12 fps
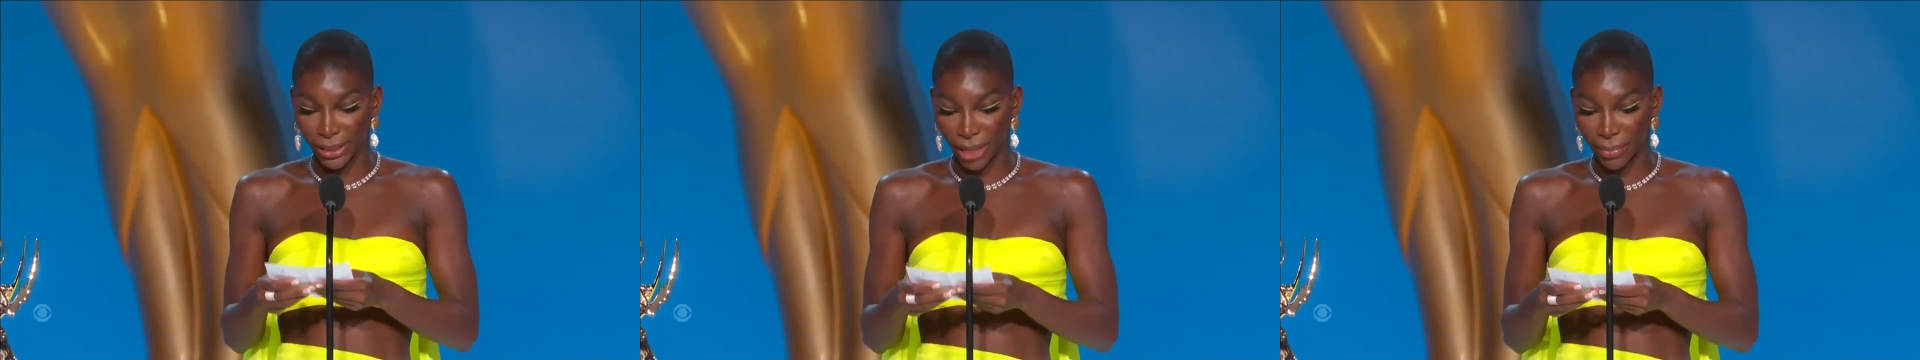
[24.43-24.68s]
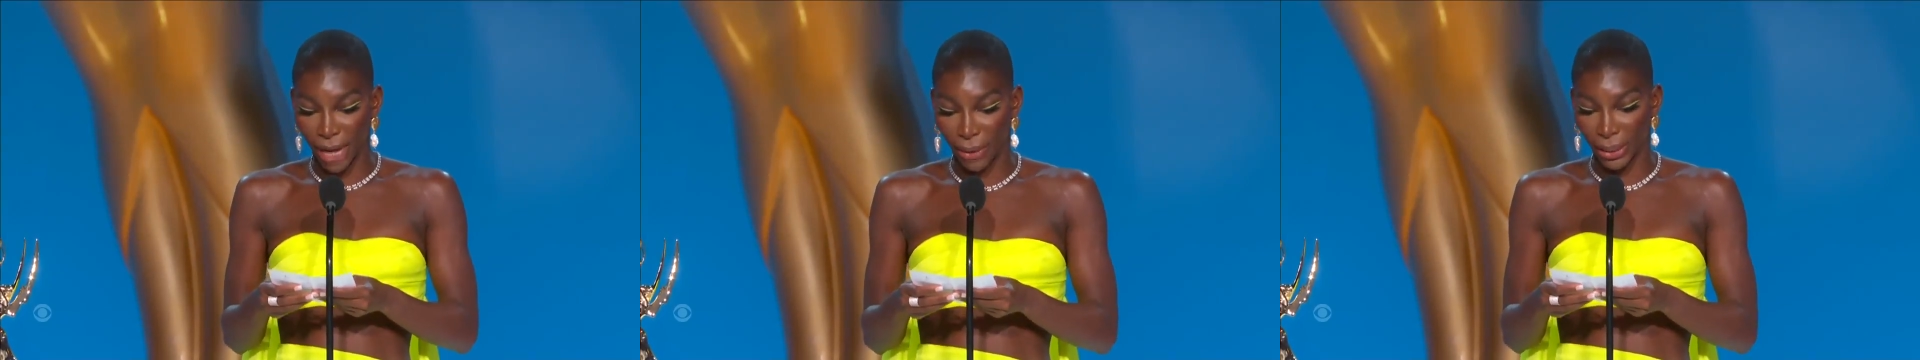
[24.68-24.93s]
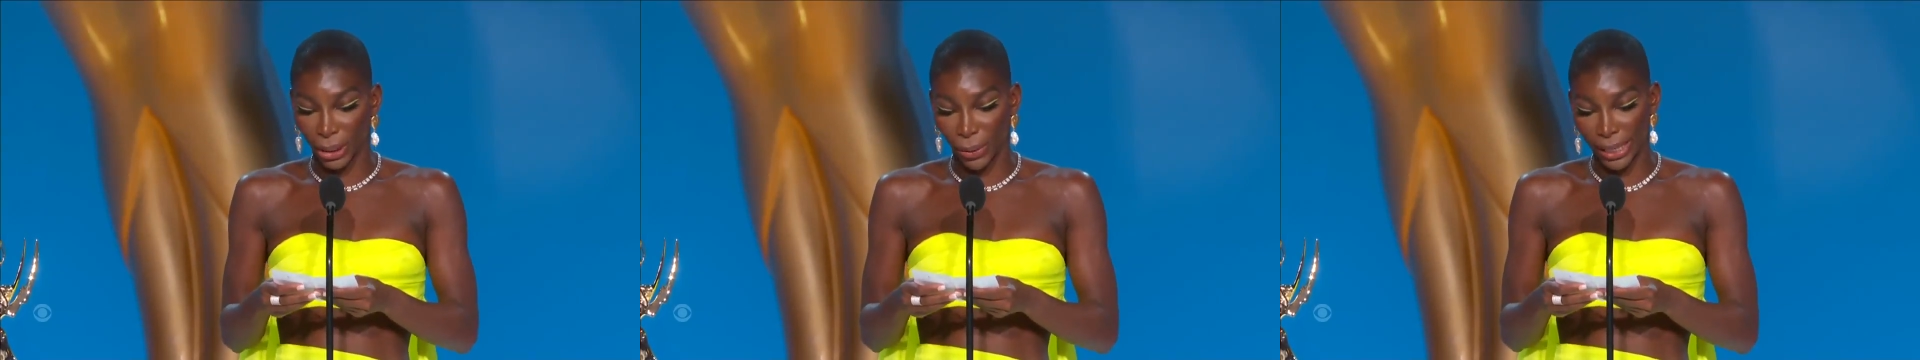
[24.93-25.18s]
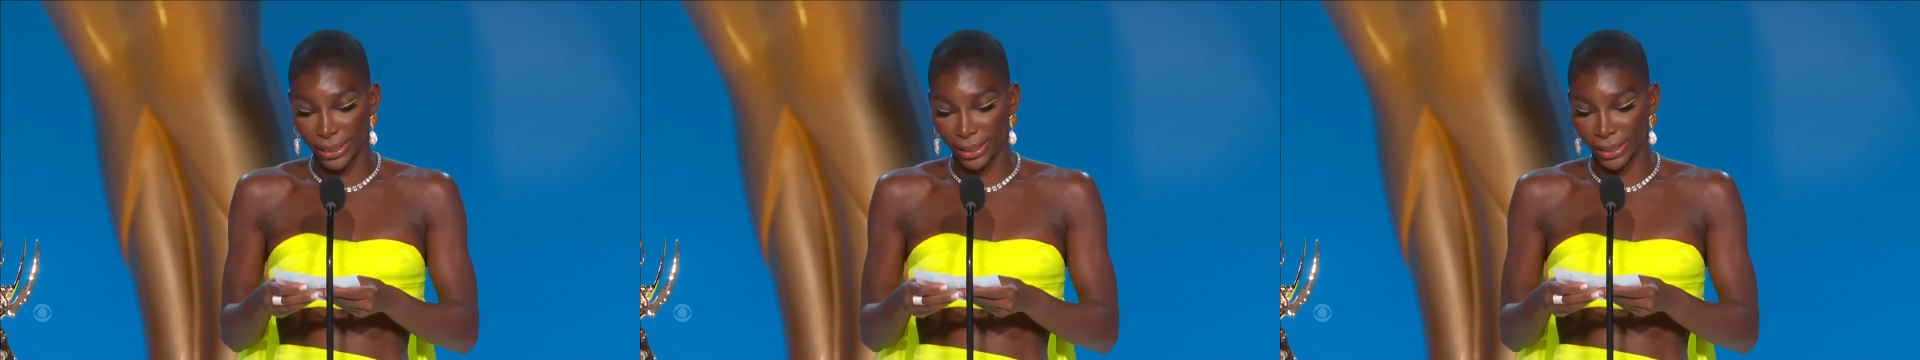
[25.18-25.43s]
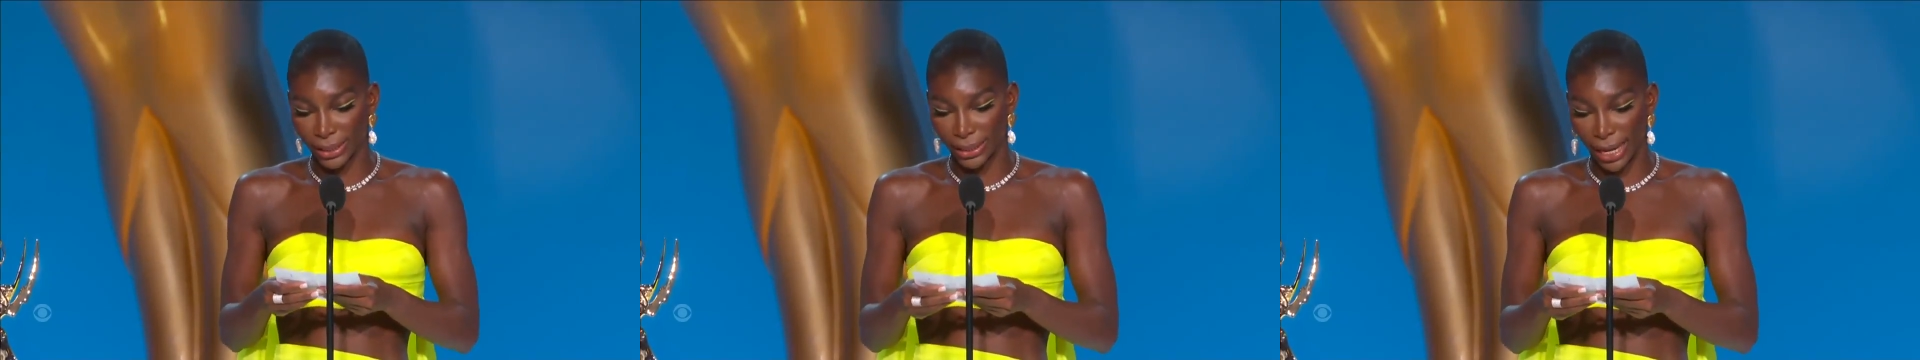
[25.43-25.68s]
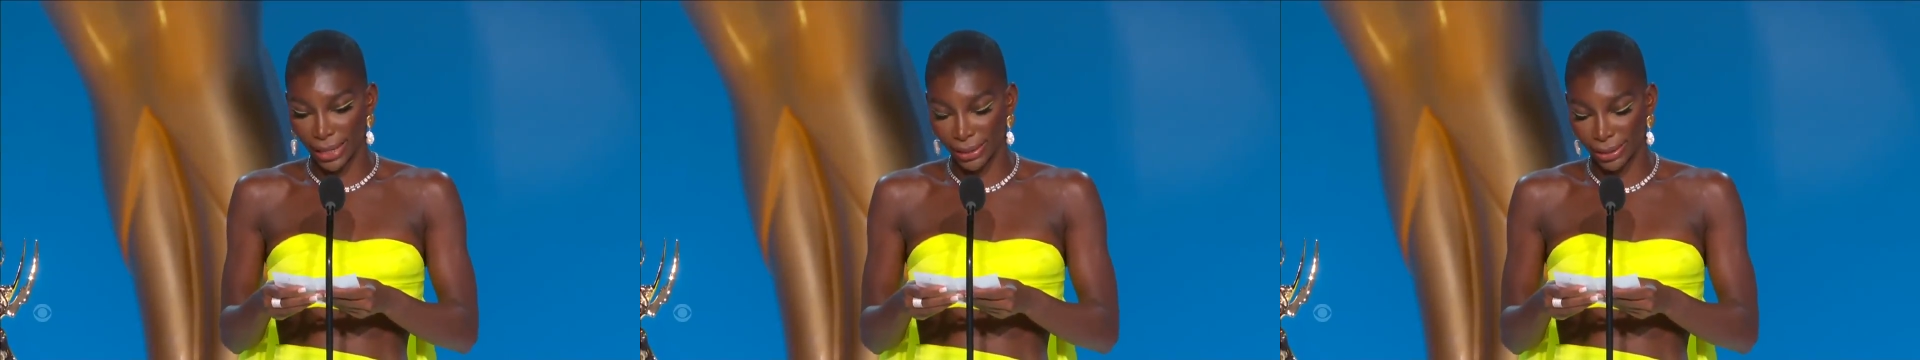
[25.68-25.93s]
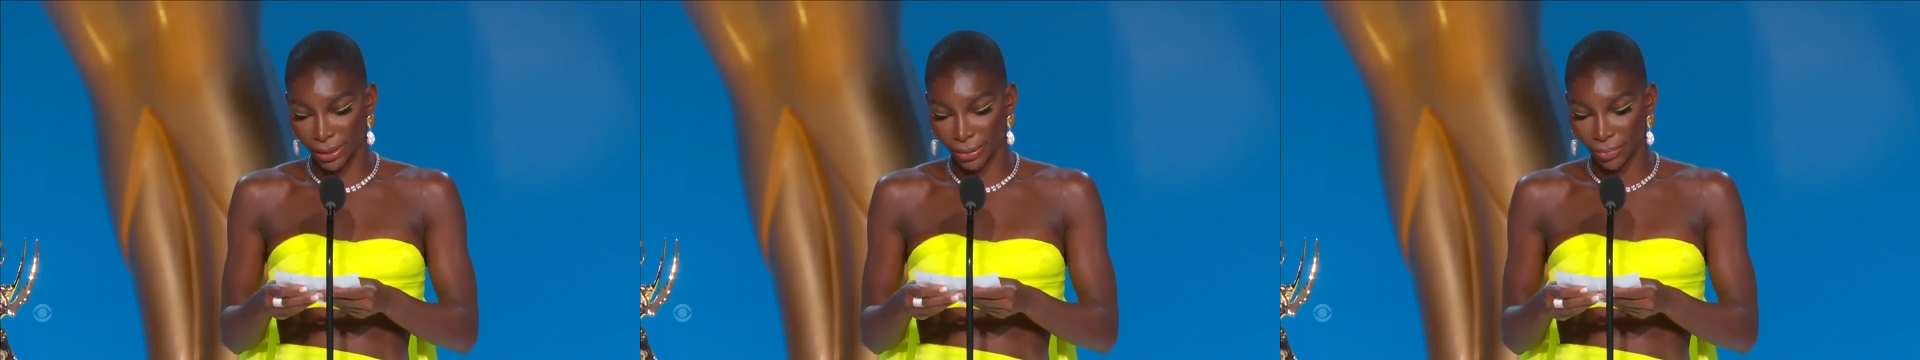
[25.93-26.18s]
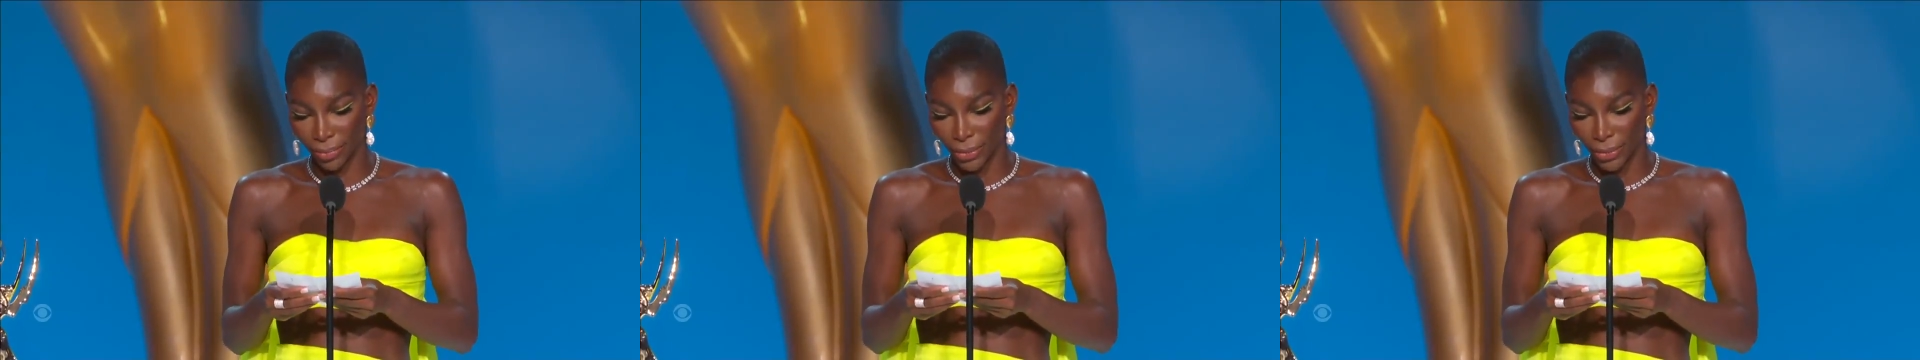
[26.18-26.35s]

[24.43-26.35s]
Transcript: to somehow equate to success.